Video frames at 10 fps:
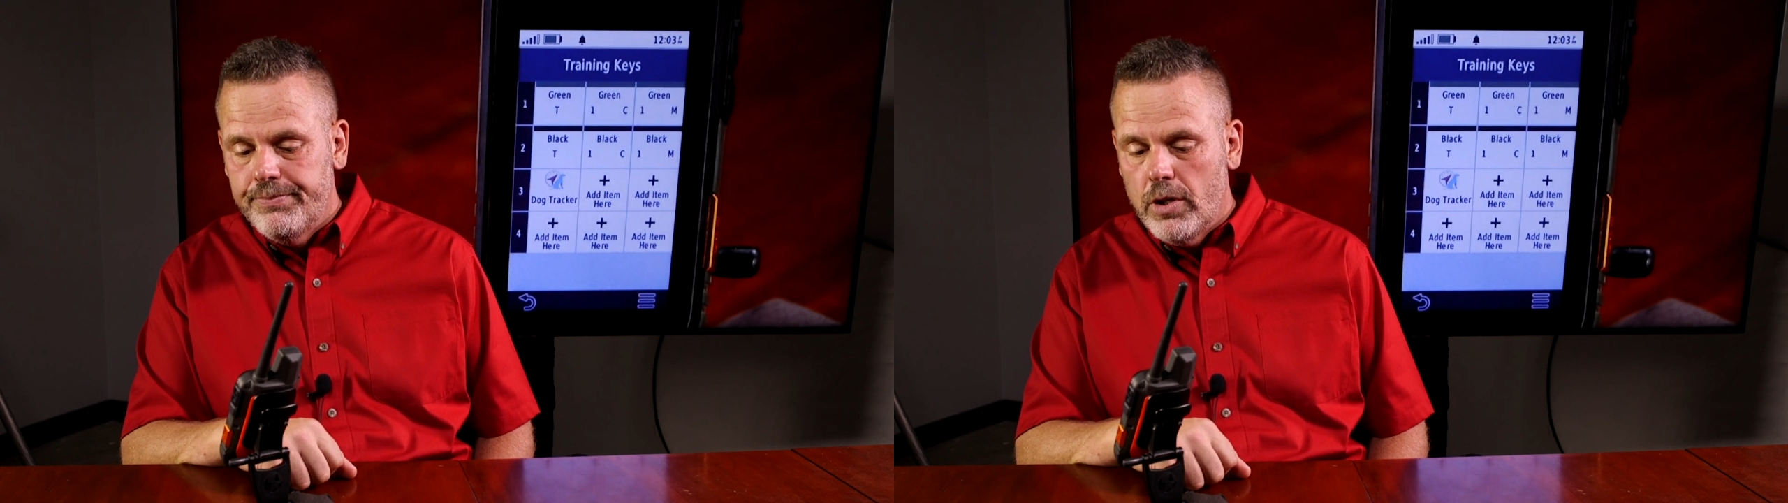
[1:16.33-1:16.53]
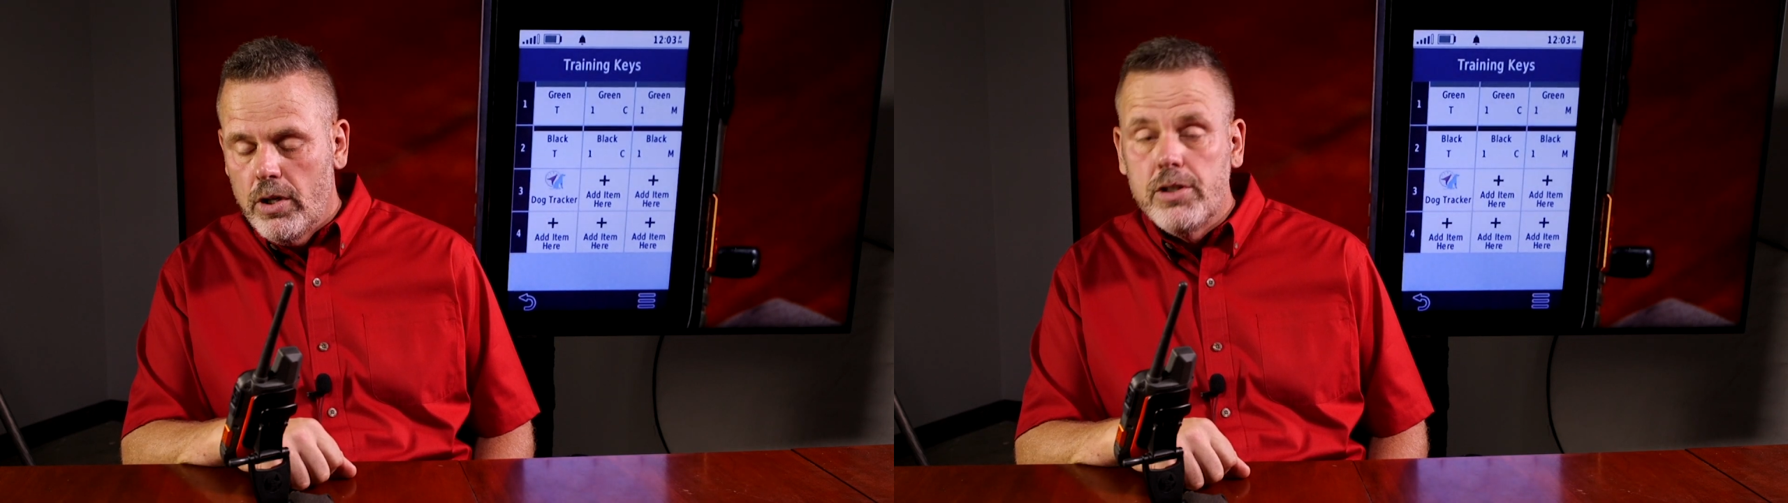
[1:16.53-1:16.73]

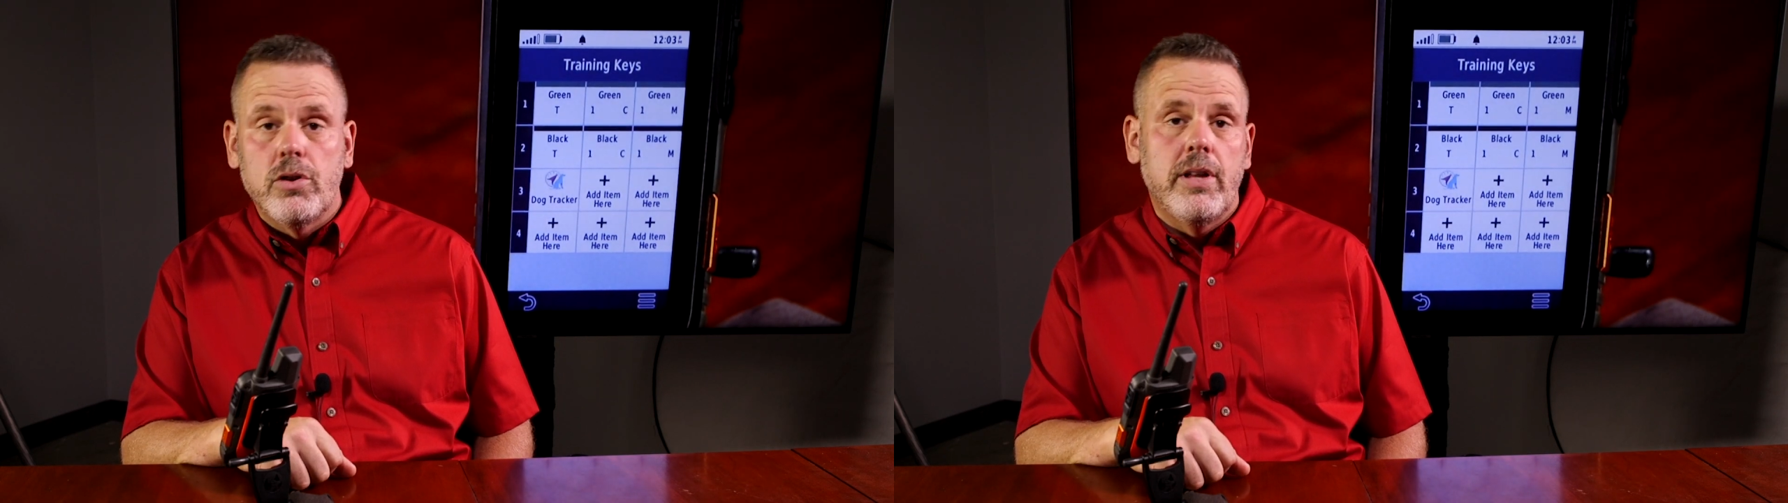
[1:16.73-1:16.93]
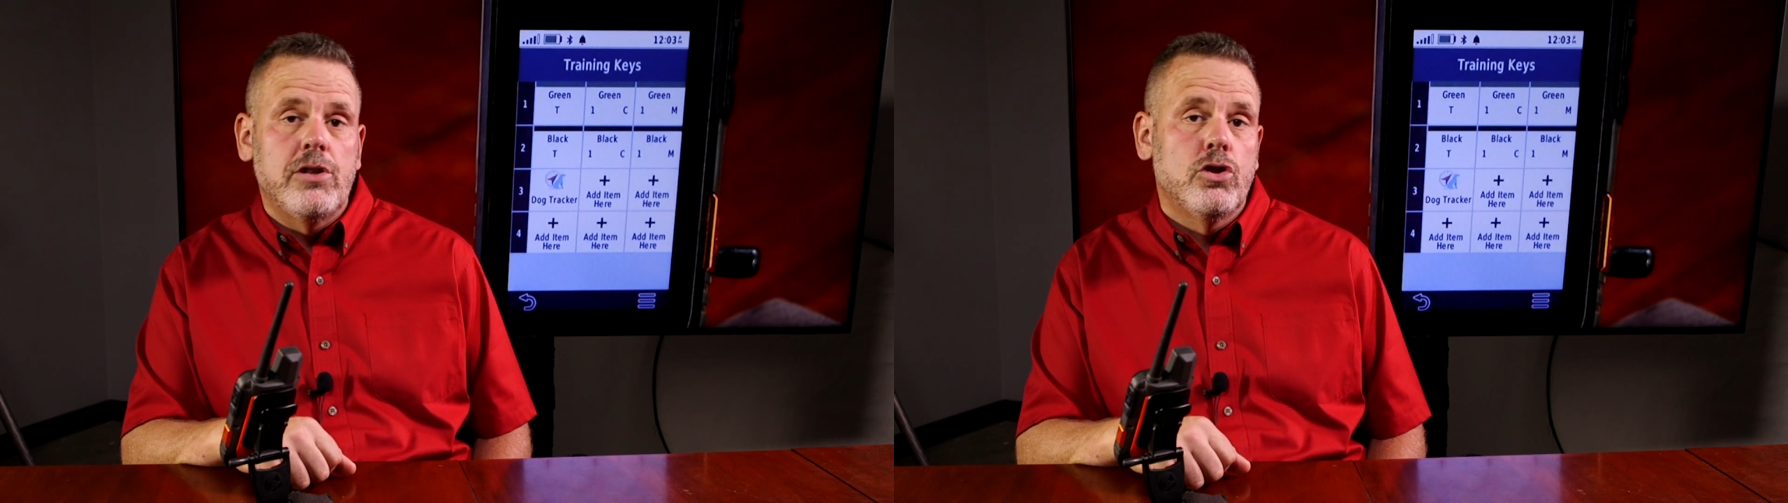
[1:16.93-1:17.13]
All right, so
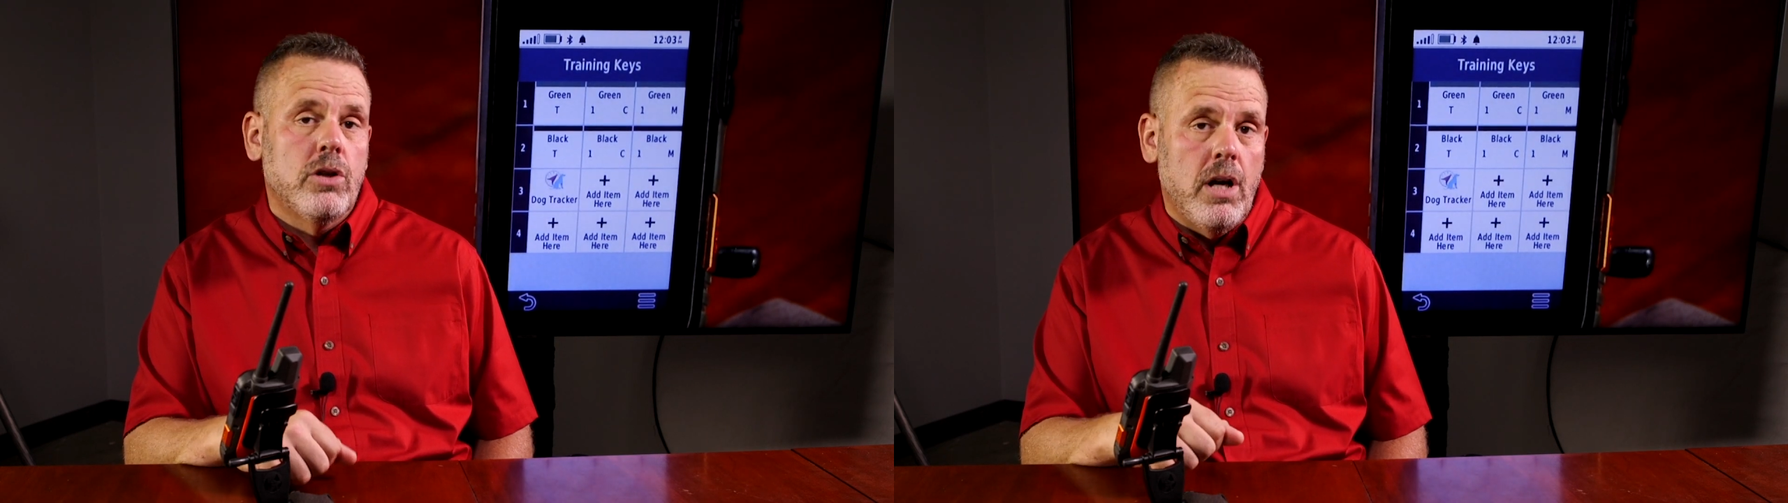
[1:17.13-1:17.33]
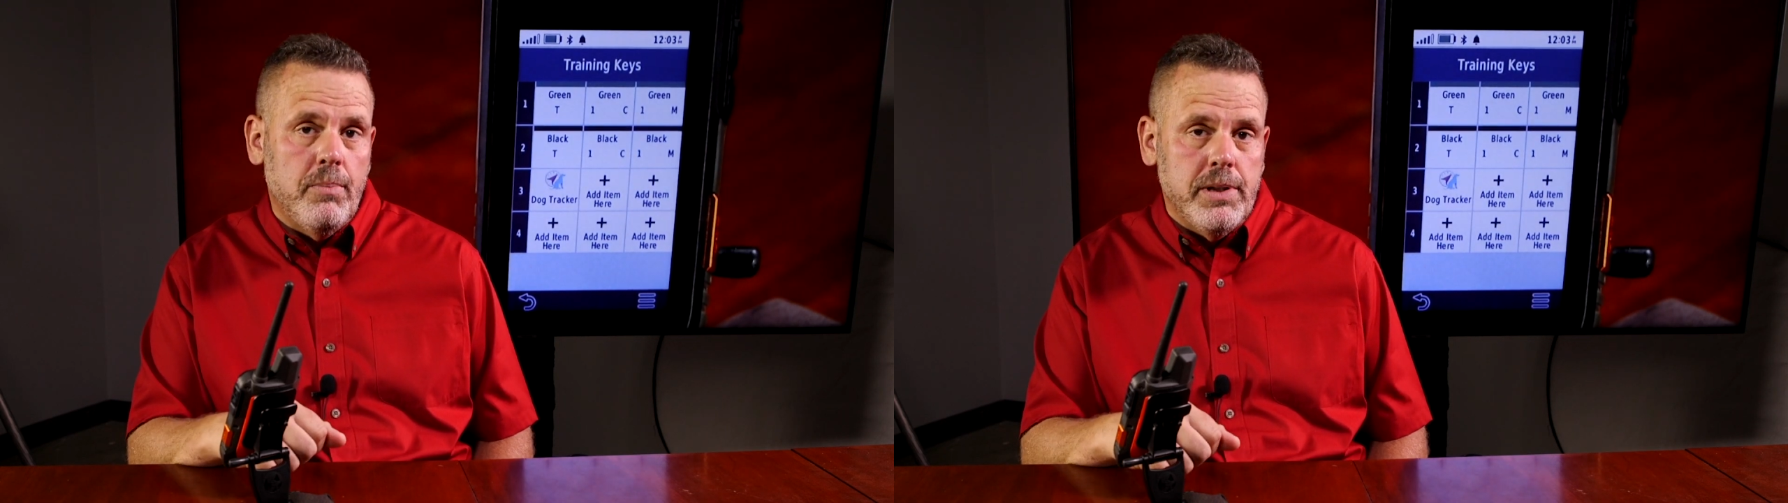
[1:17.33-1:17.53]
that's your
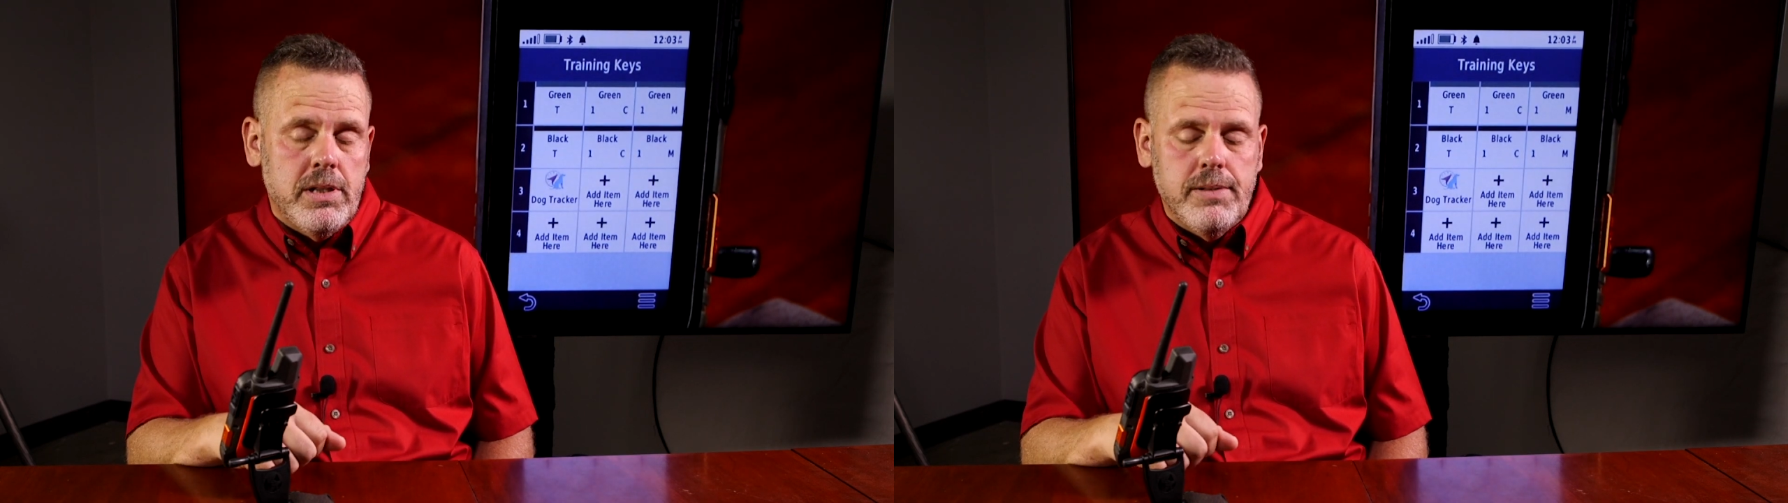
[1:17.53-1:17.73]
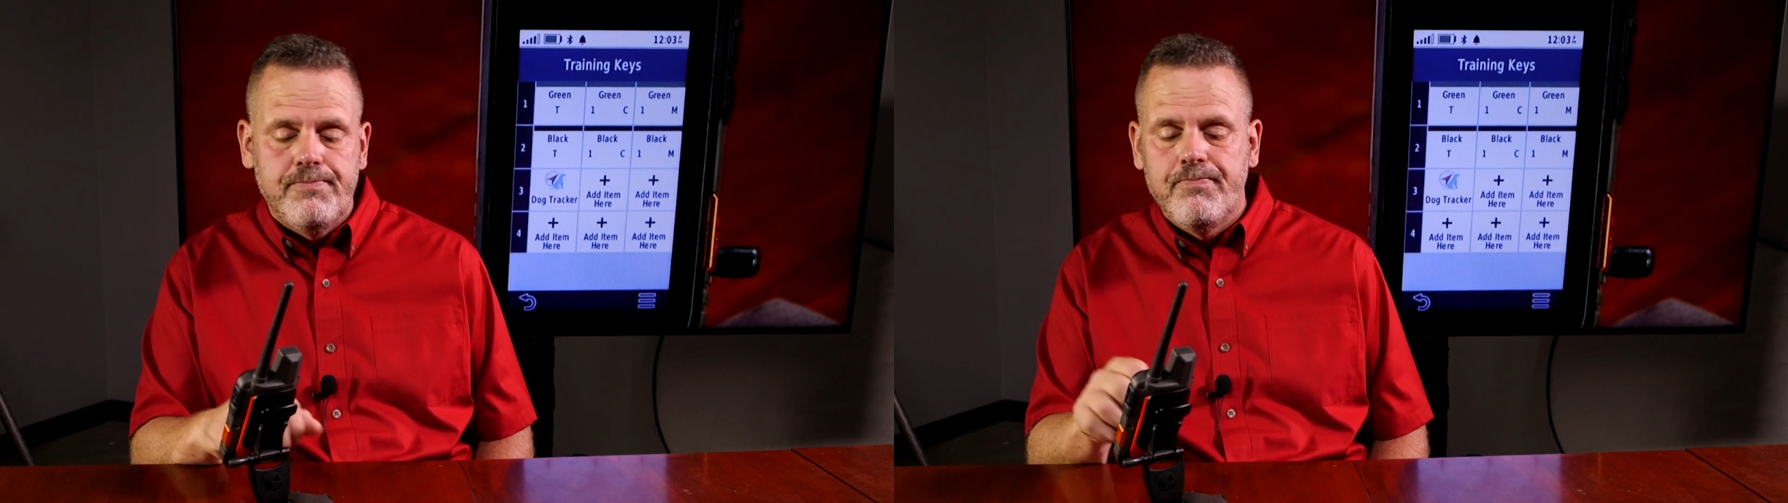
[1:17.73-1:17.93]
compass.